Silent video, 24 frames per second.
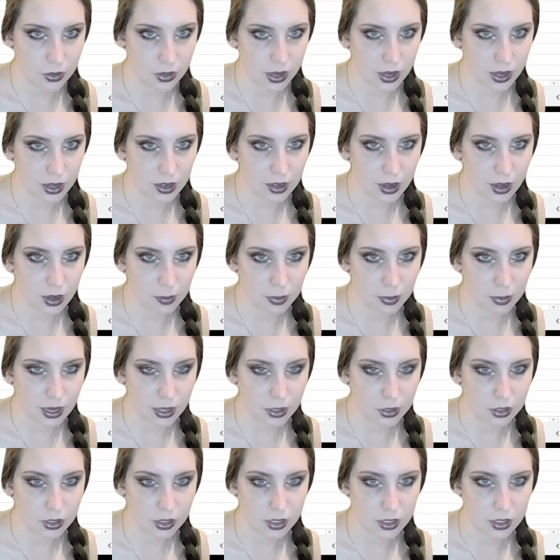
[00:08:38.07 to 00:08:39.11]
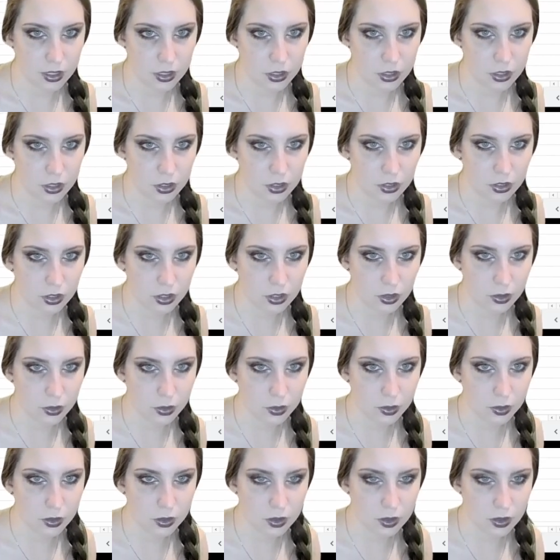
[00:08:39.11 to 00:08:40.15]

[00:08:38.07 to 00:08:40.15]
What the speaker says: that. I'm actually going to just do